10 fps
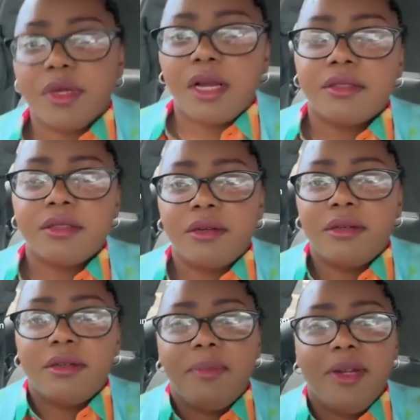
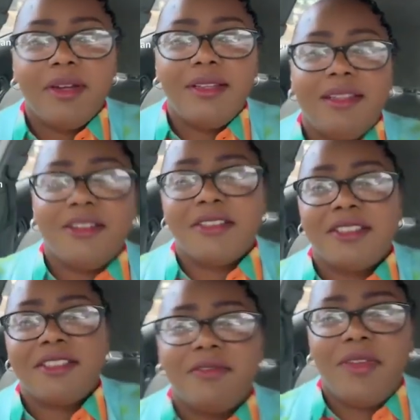So apparently there's
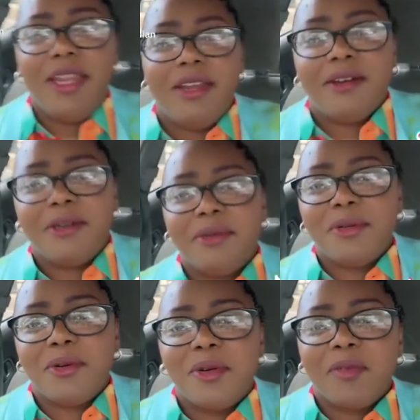this video
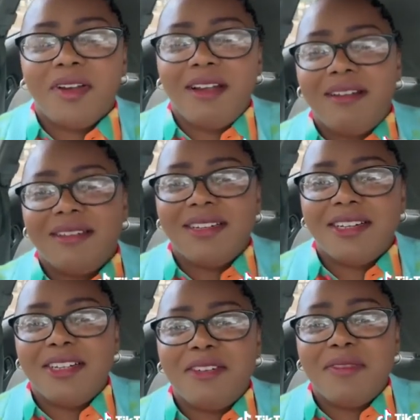going around
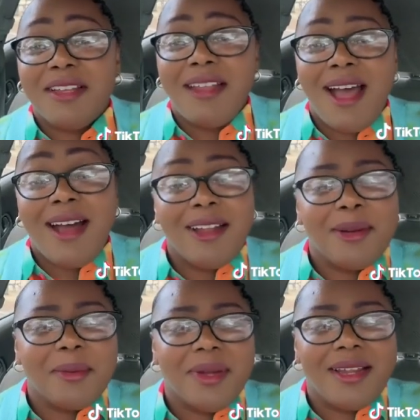of the
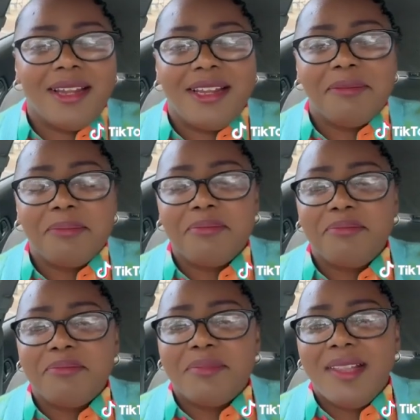Nottoway
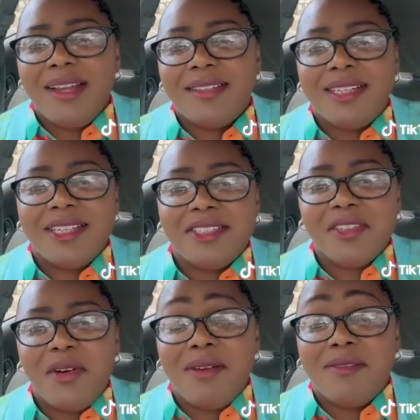Plantation
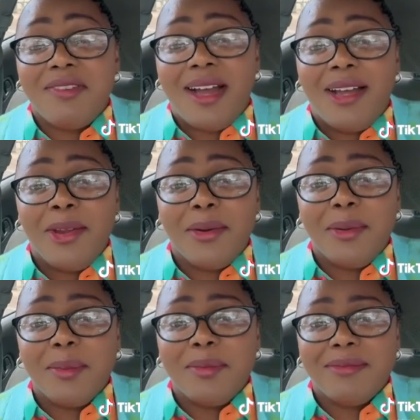on fire.